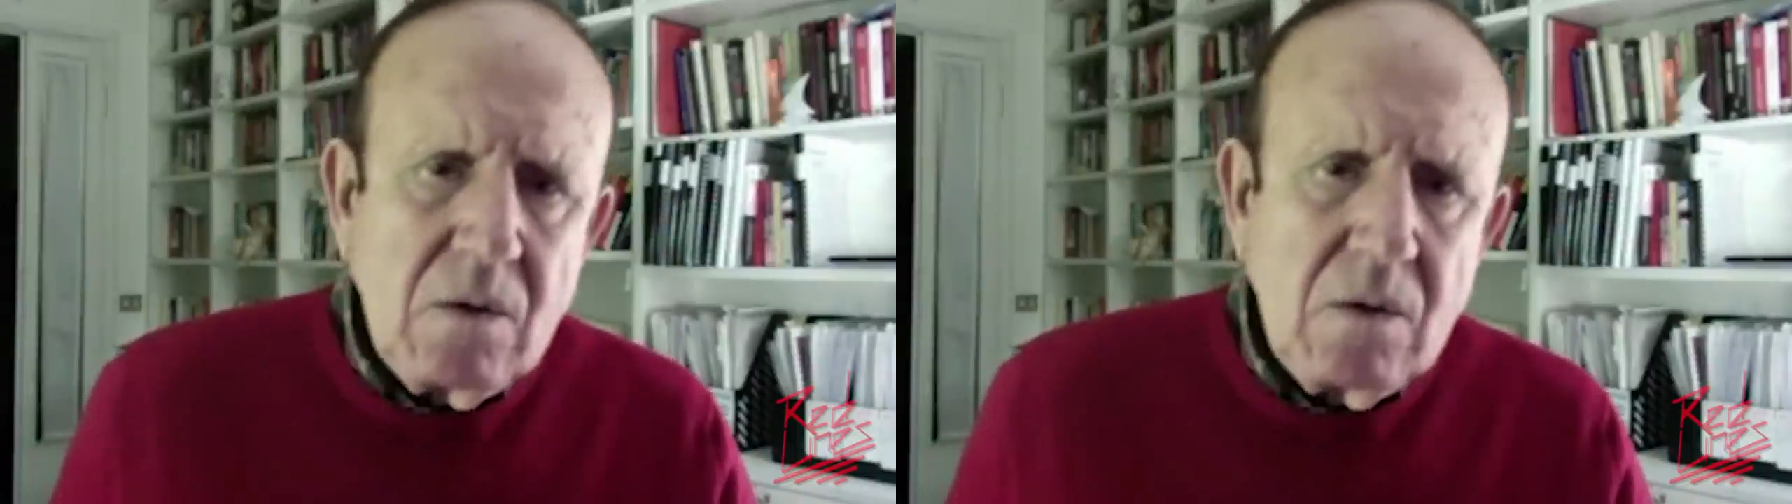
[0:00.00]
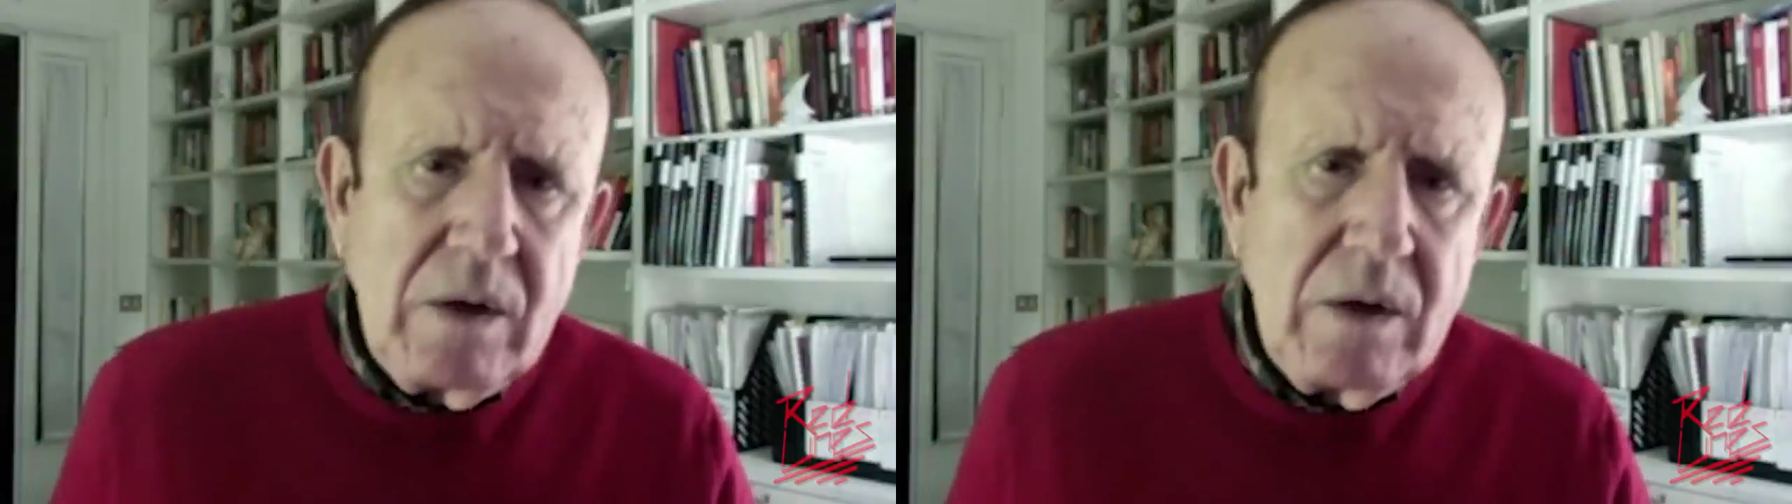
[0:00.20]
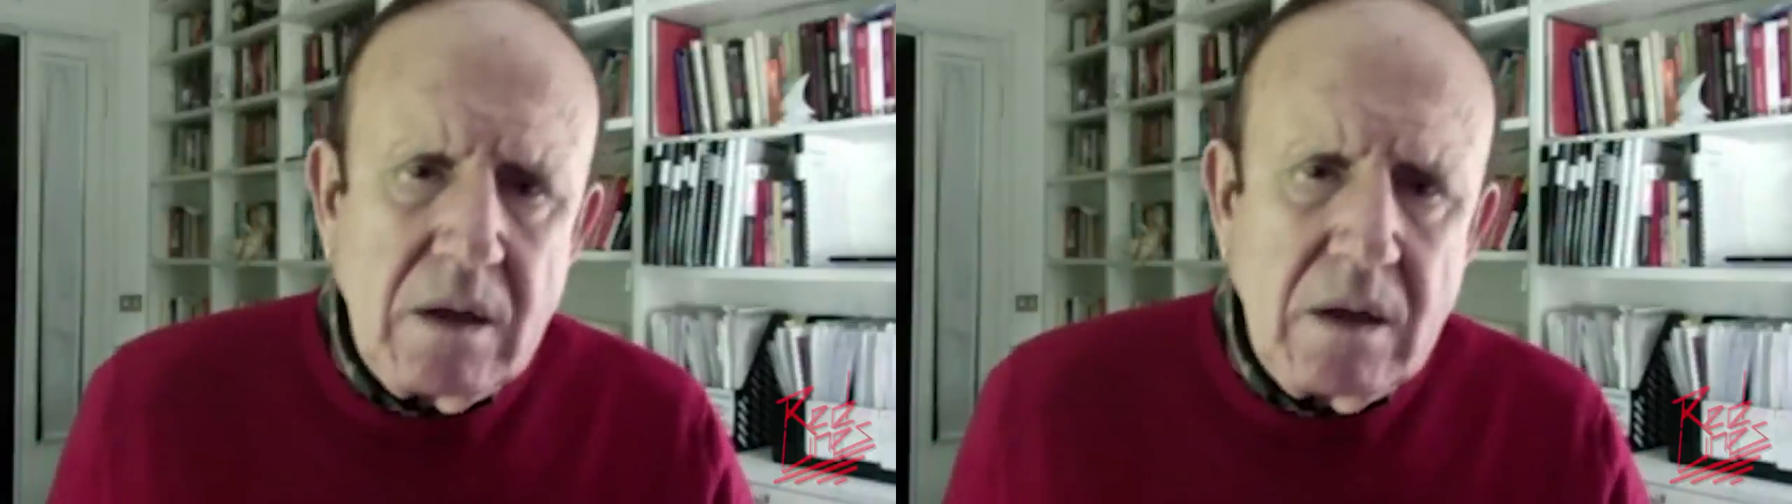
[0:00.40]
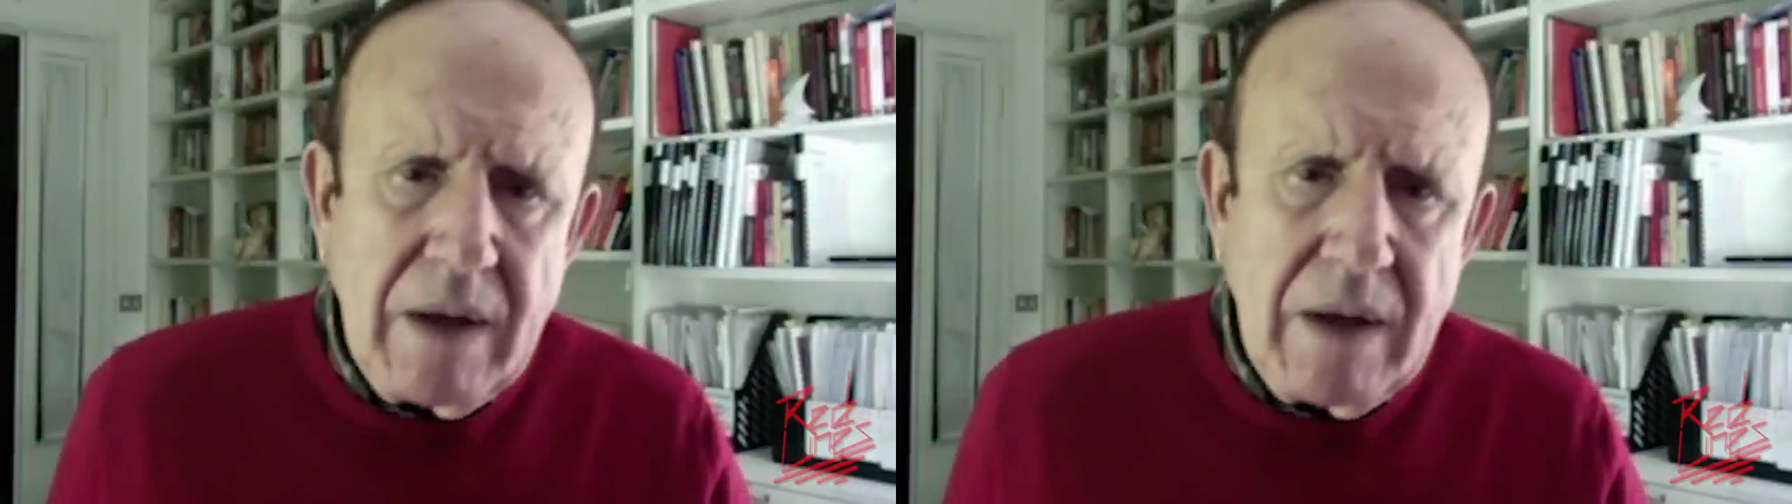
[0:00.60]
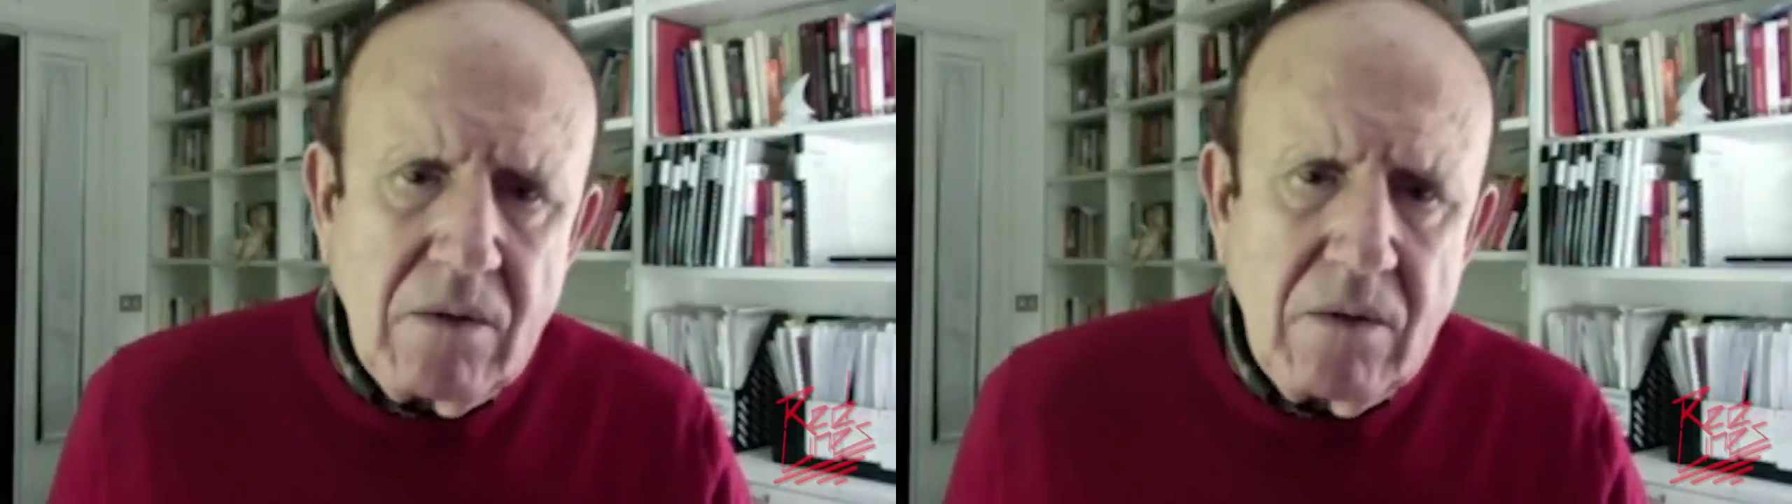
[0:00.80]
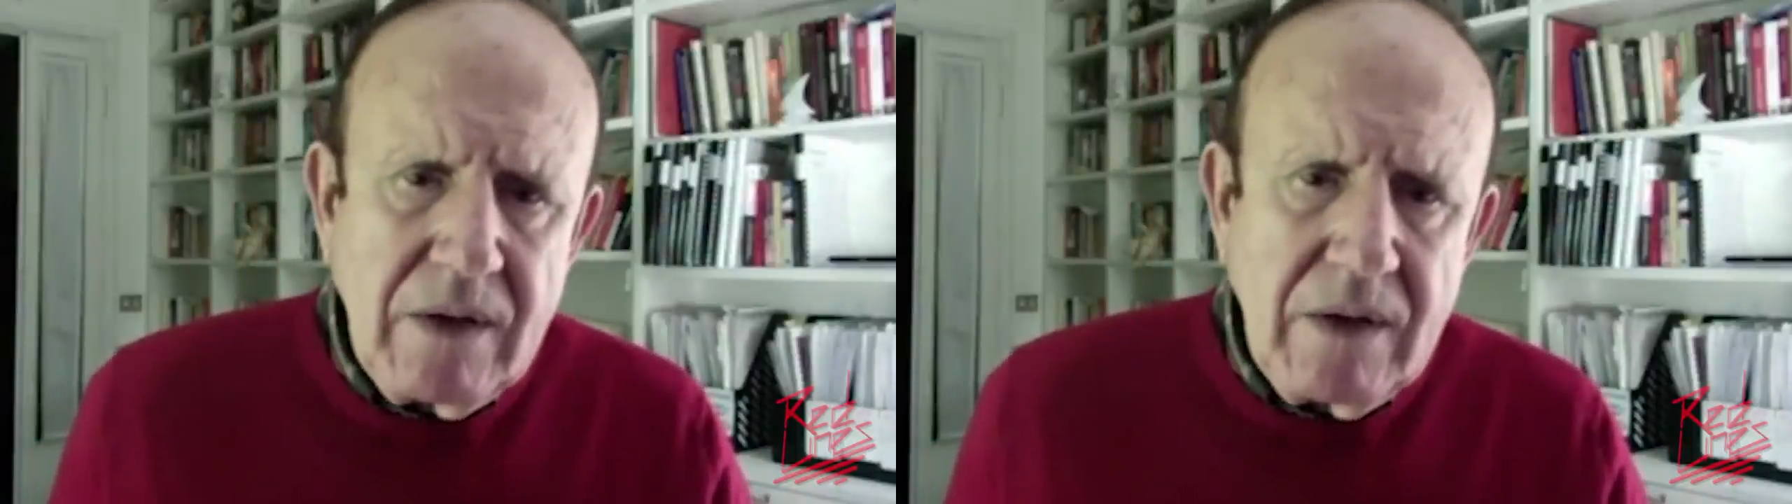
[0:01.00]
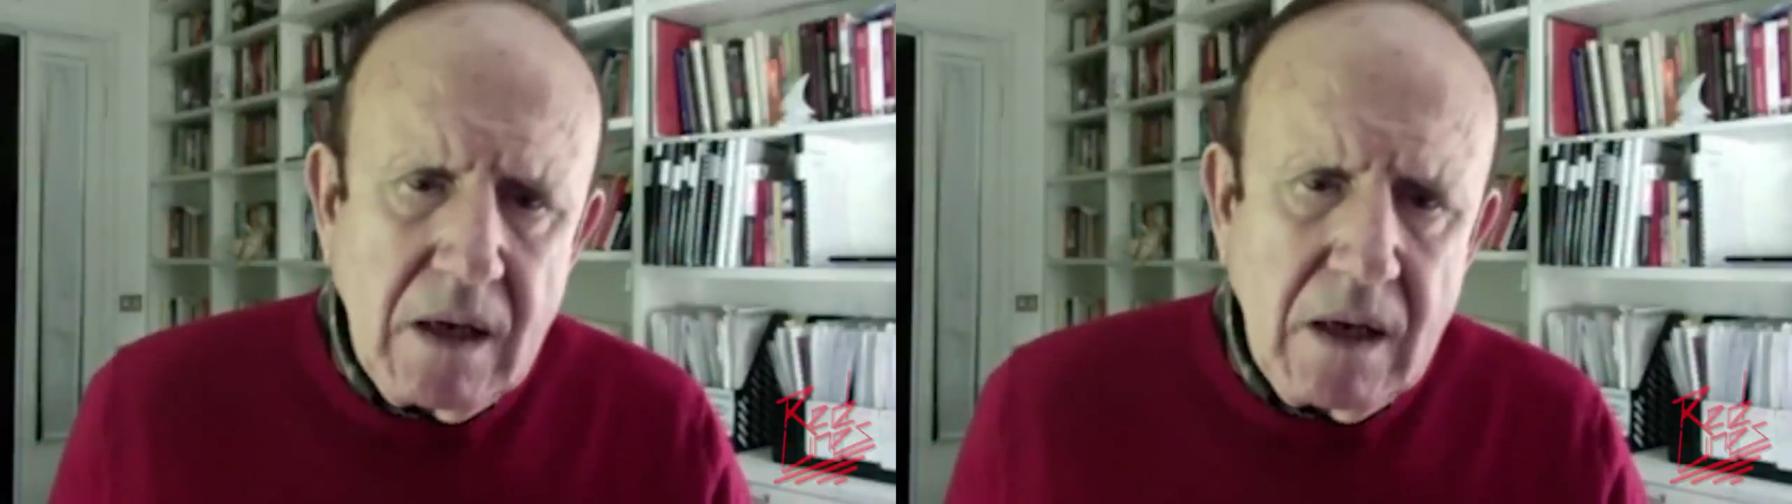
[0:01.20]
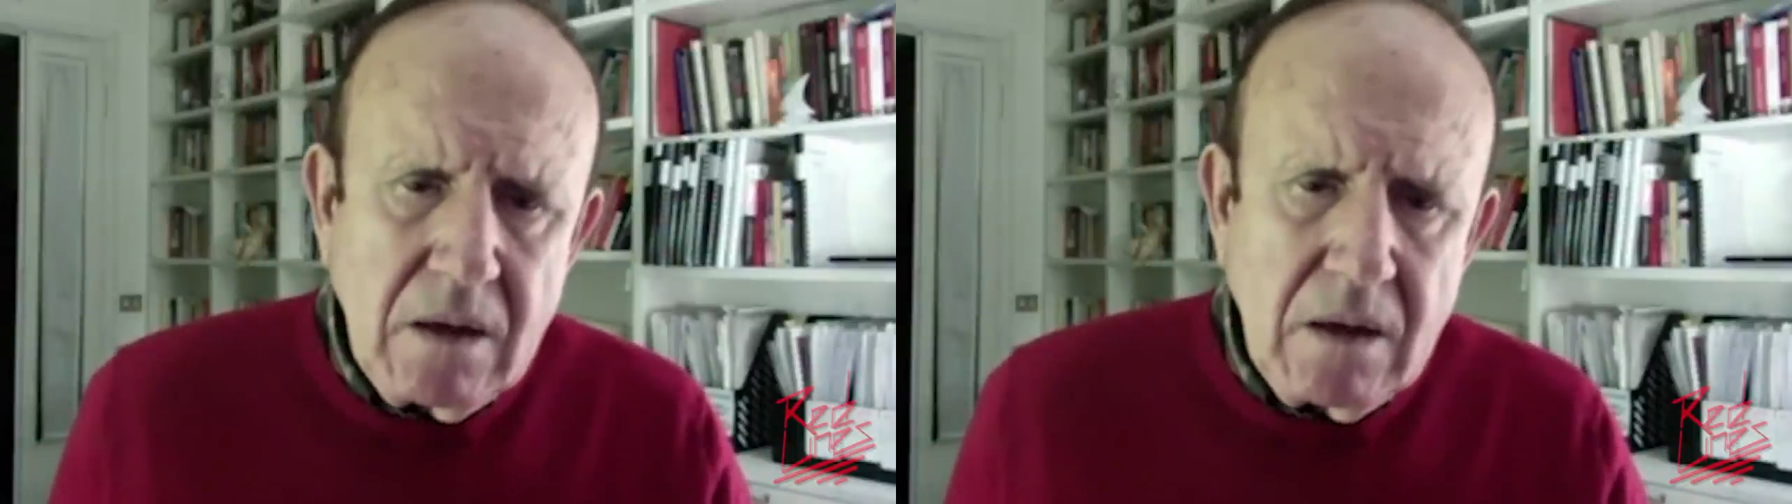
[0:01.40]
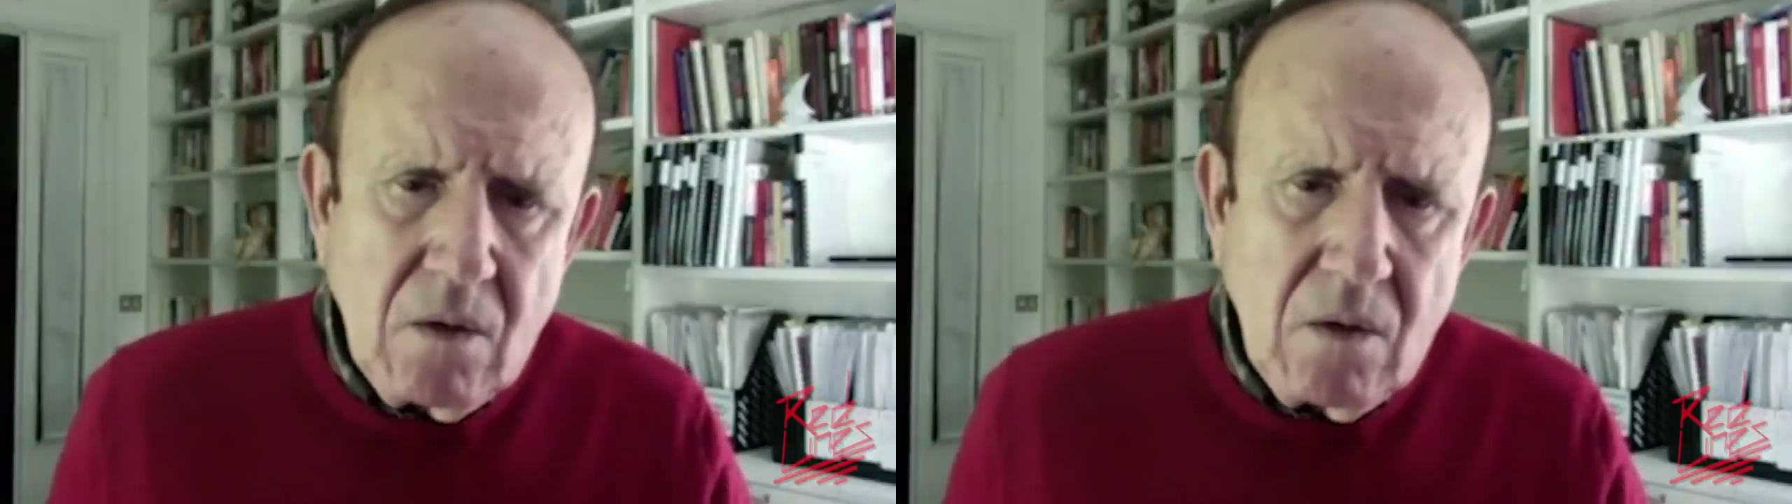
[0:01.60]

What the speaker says: with the Bank of England,